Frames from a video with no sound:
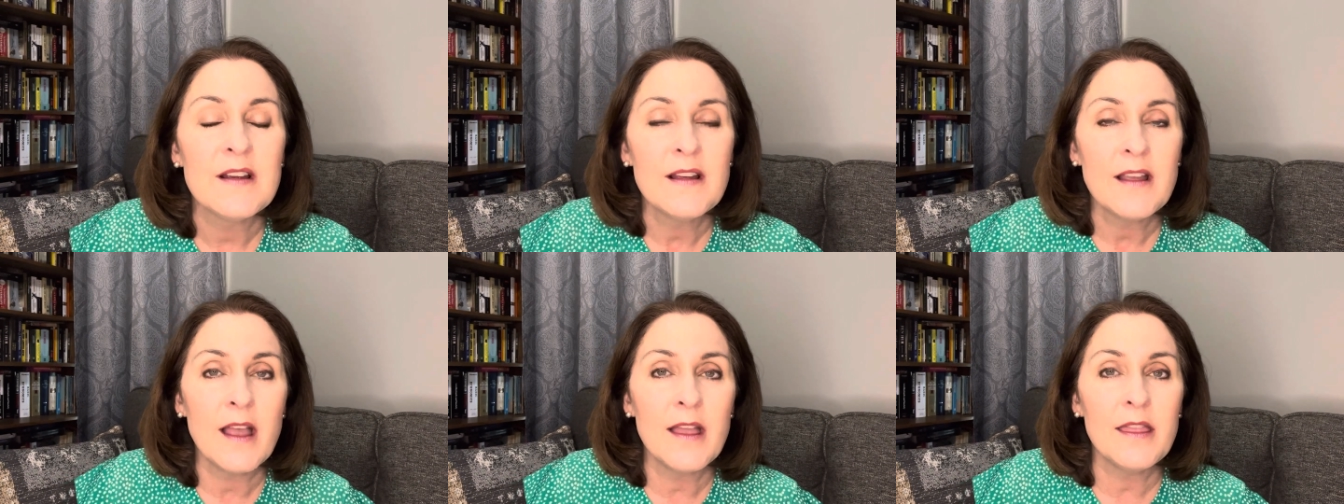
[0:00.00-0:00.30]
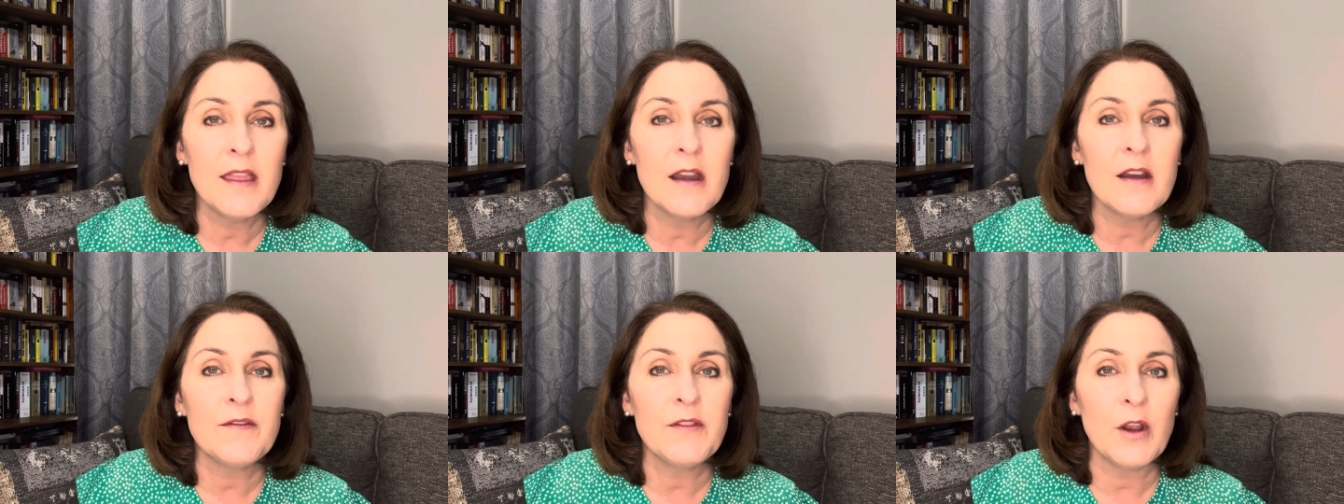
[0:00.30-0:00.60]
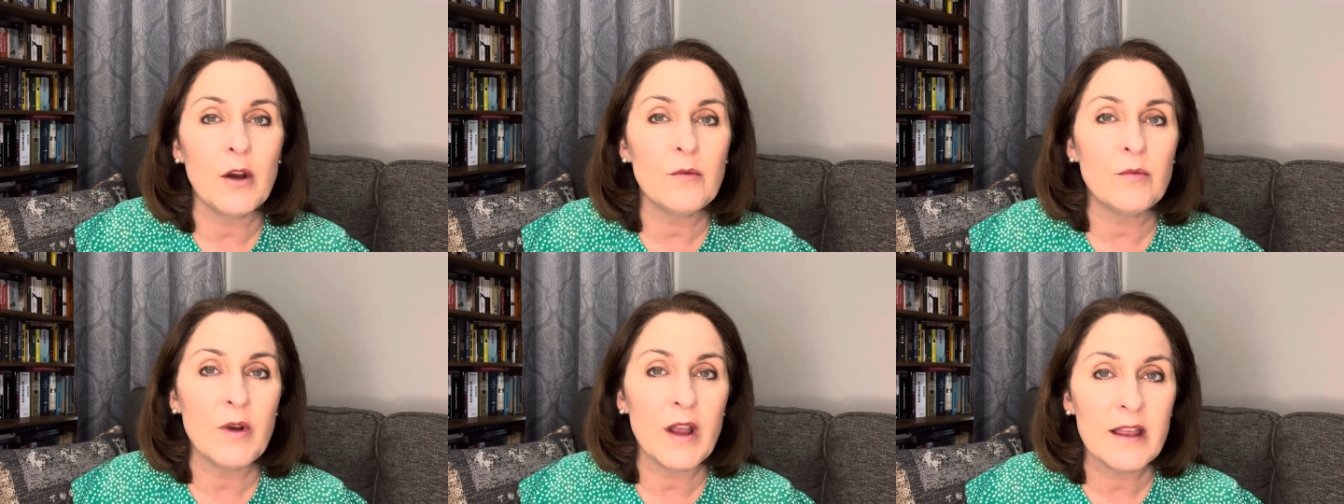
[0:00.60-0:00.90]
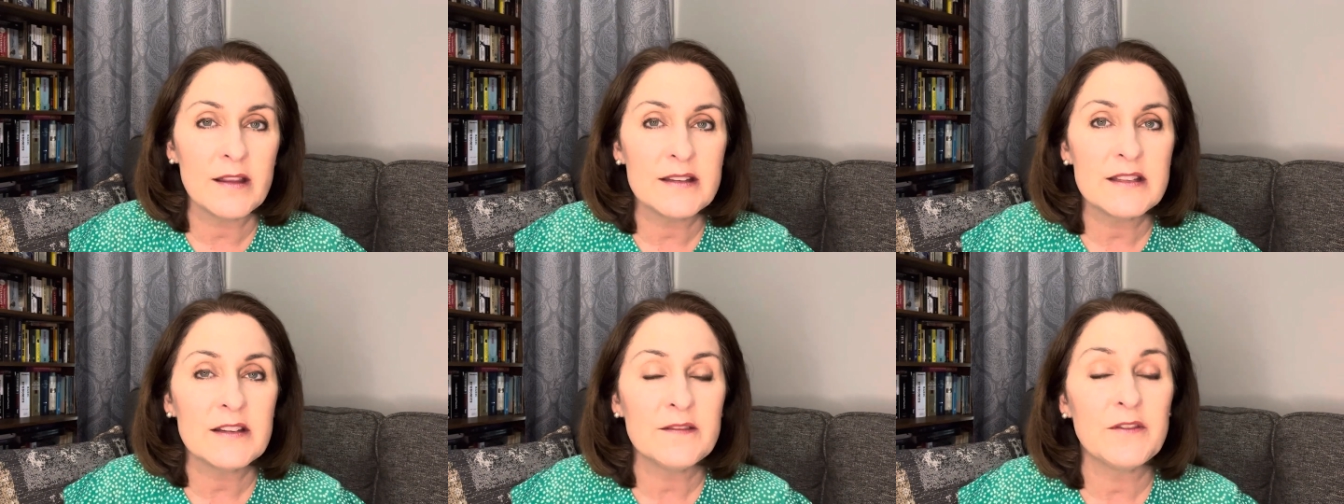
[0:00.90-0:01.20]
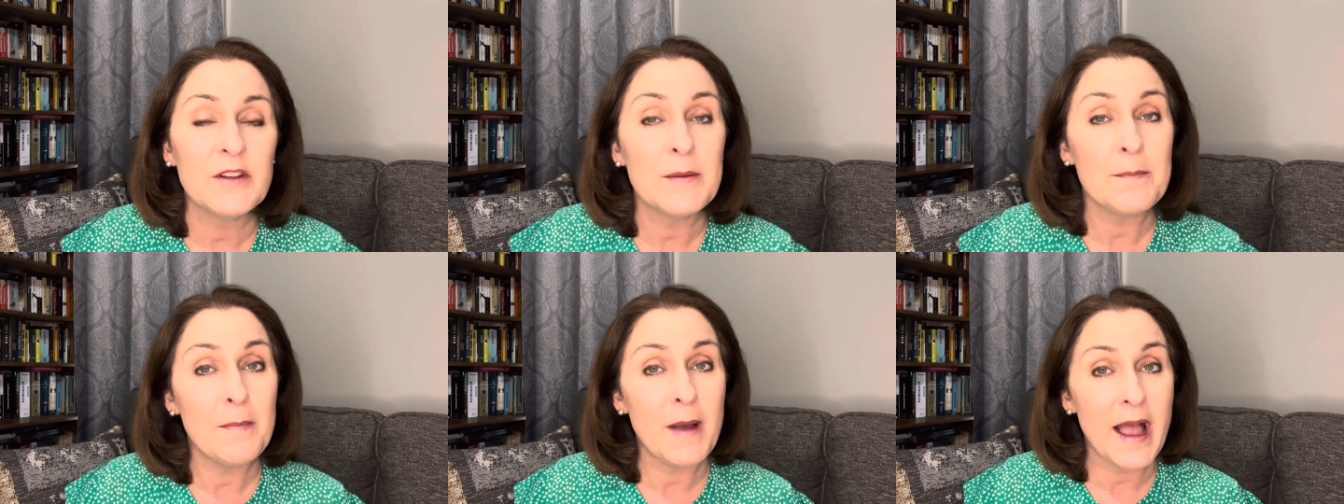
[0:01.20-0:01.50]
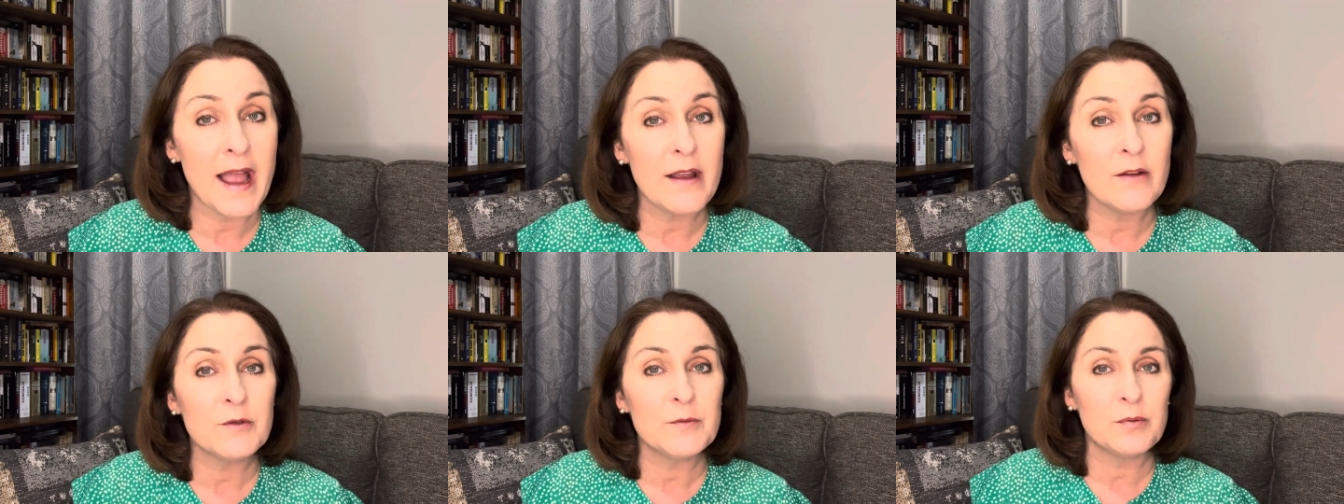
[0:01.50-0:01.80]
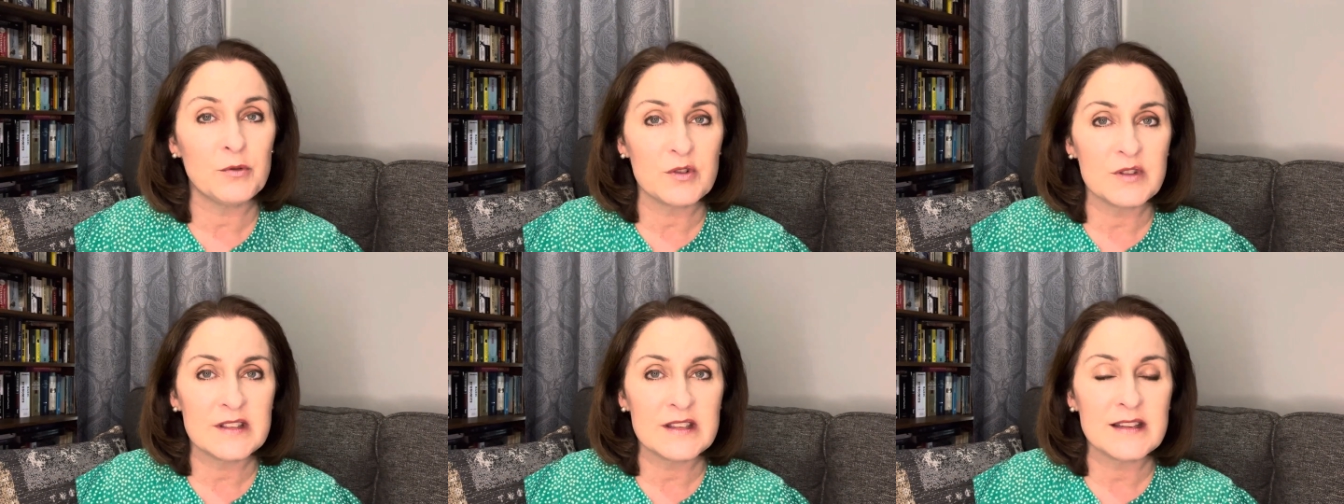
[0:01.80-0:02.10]
and then if they're relatively mild
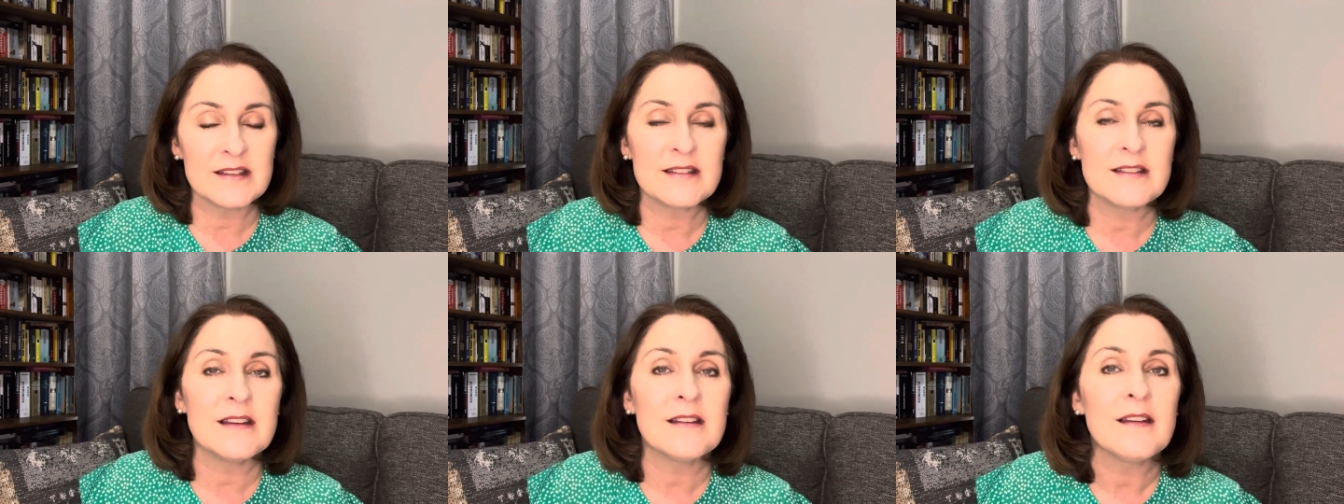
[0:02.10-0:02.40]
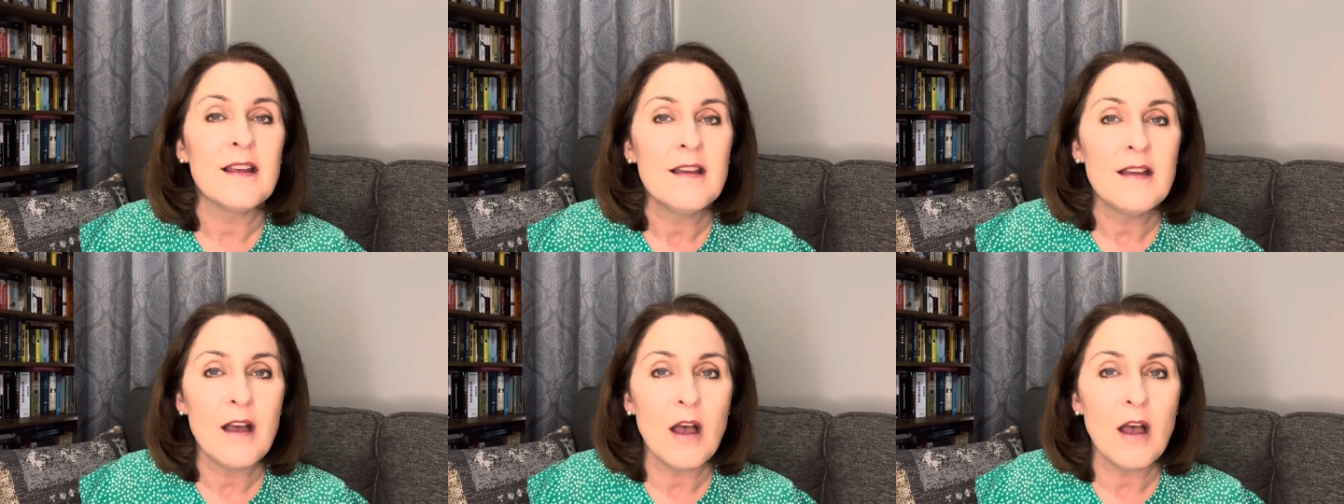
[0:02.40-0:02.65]
persistent,